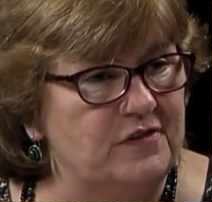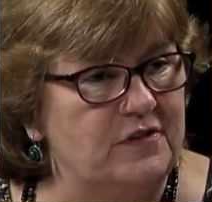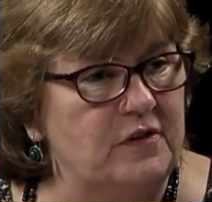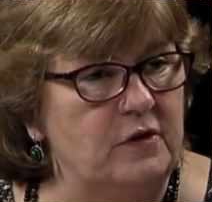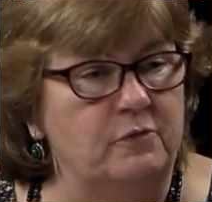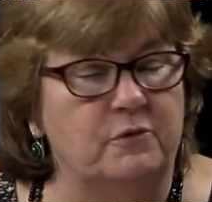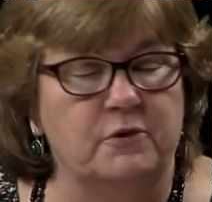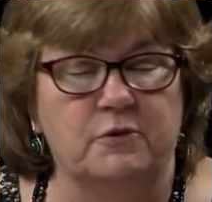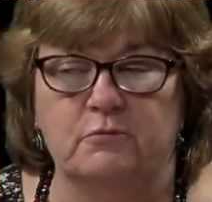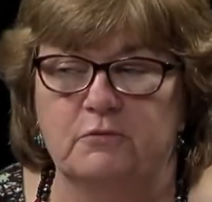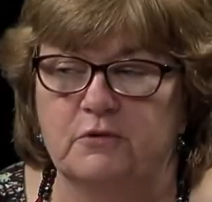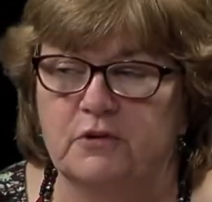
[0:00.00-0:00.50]

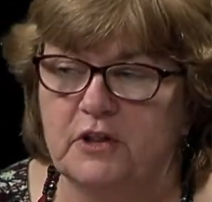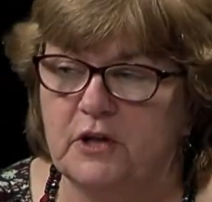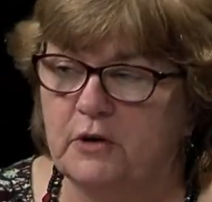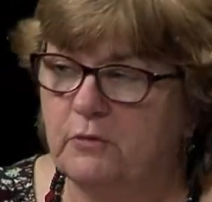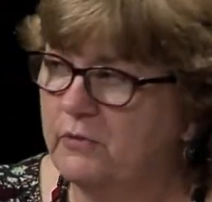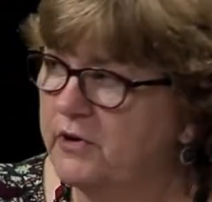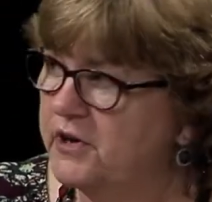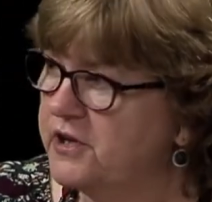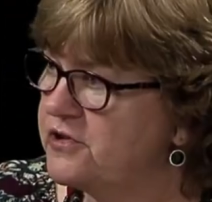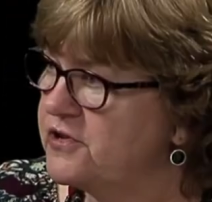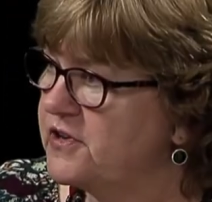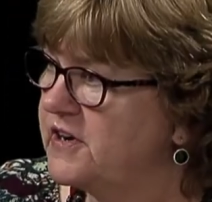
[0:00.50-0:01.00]
So we really
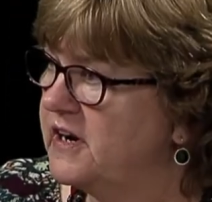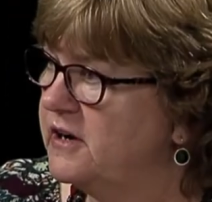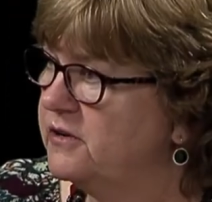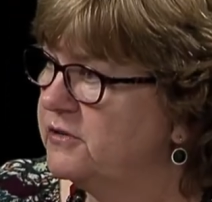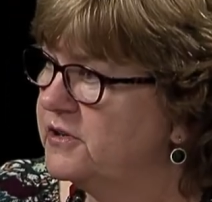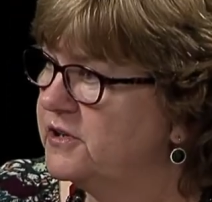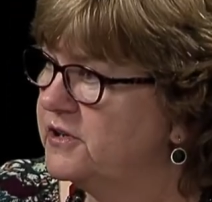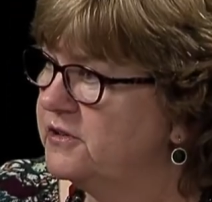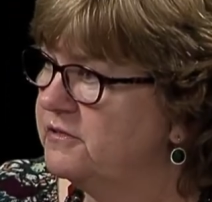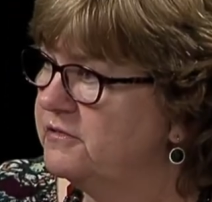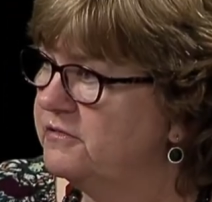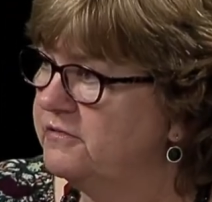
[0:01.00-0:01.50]
reached
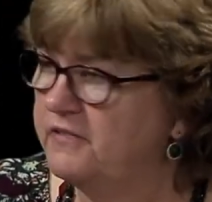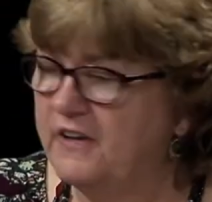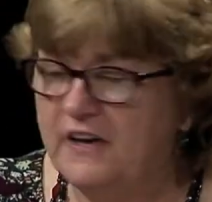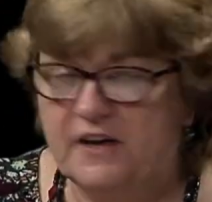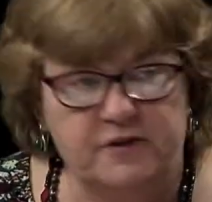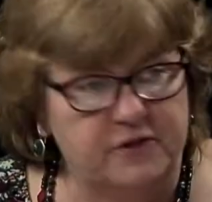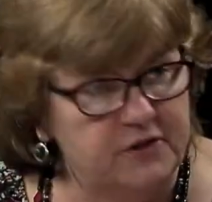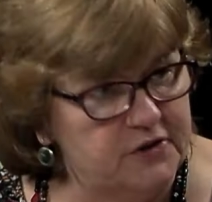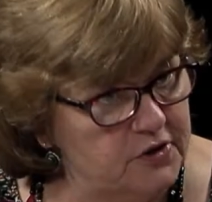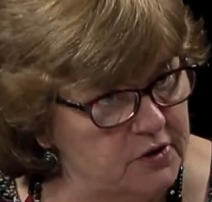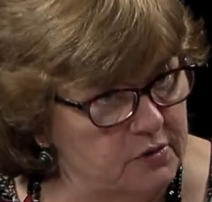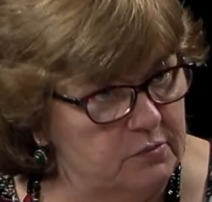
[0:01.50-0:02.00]
out to
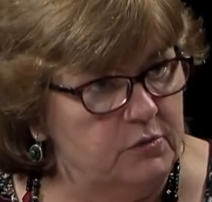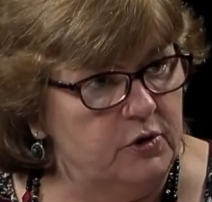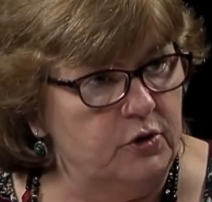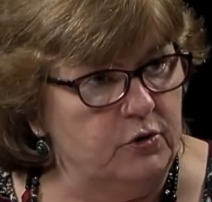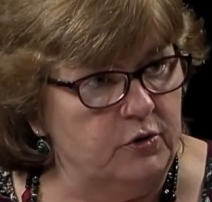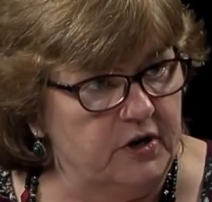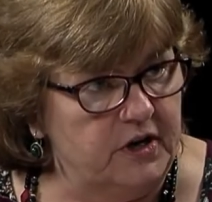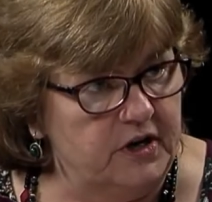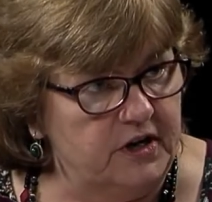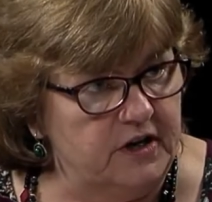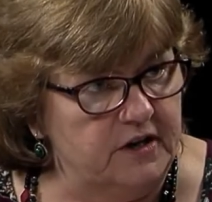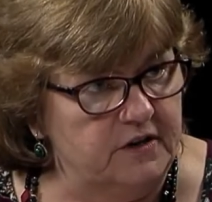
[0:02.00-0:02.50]
faith
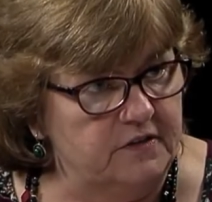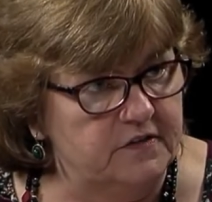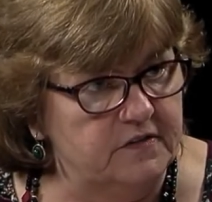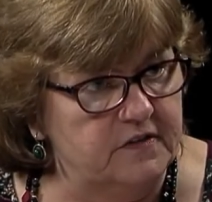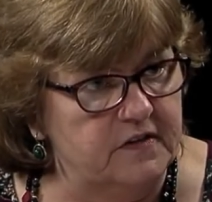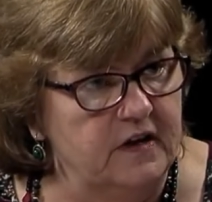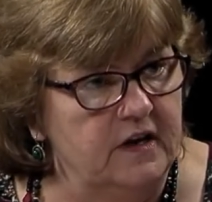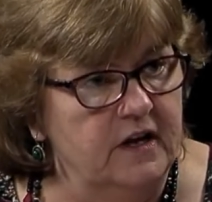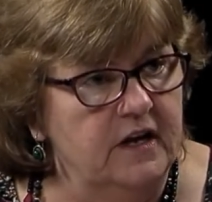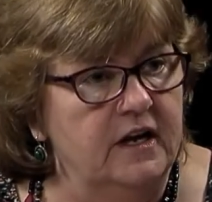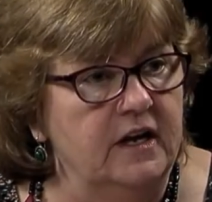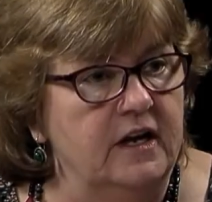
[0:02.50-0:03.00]

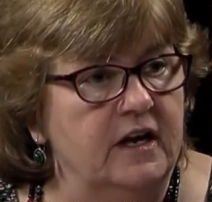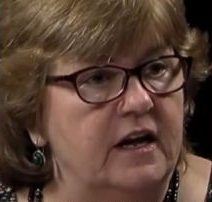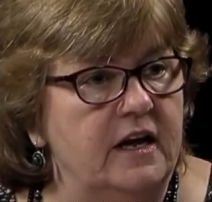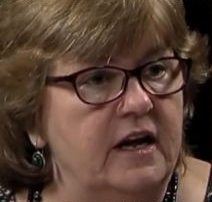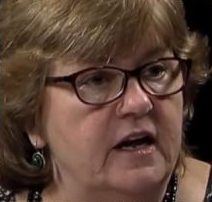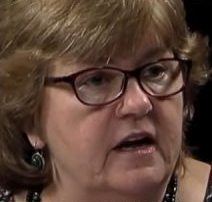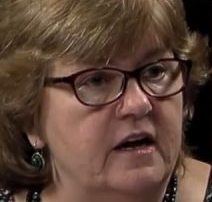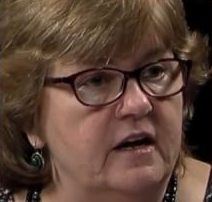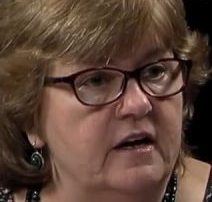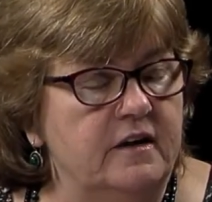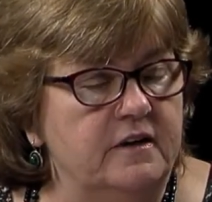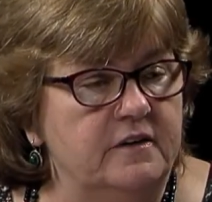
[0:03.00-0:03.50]
communities
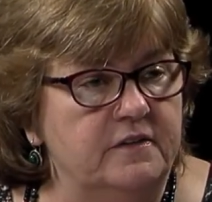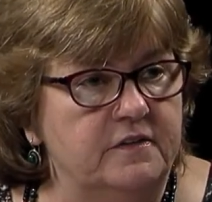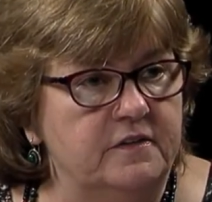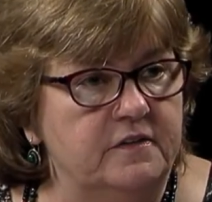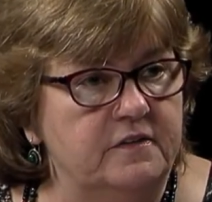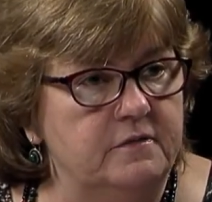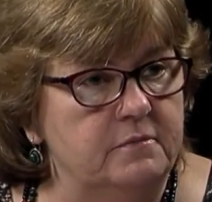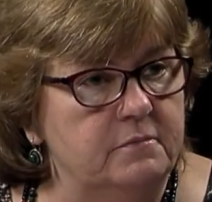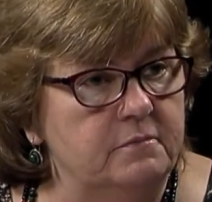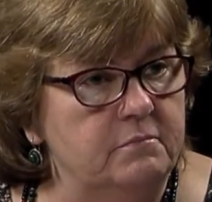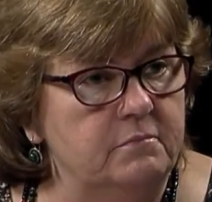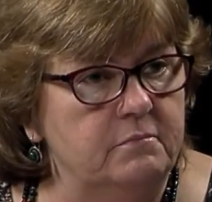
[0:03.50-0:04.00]

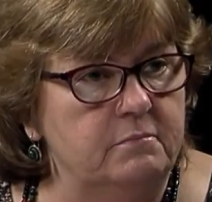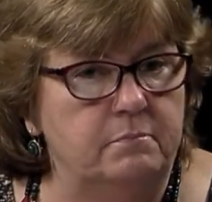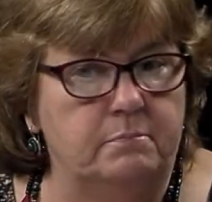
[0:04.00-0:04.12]
as